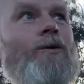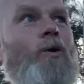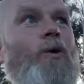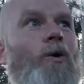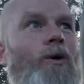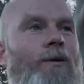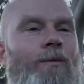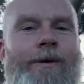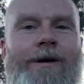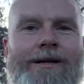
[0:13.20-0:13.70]

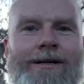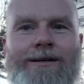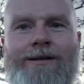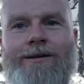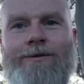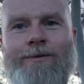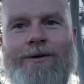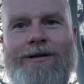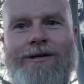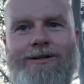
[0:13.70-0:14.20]
Or we could
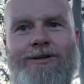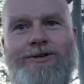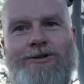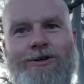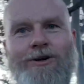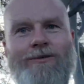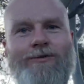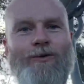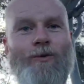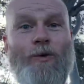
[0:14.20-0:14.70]
we could just
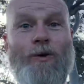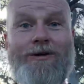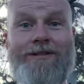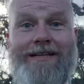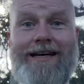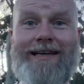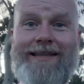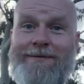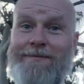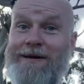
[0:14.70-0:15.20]
go for a walk
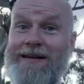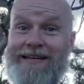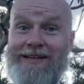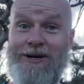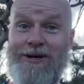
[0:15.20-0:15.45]
together, me and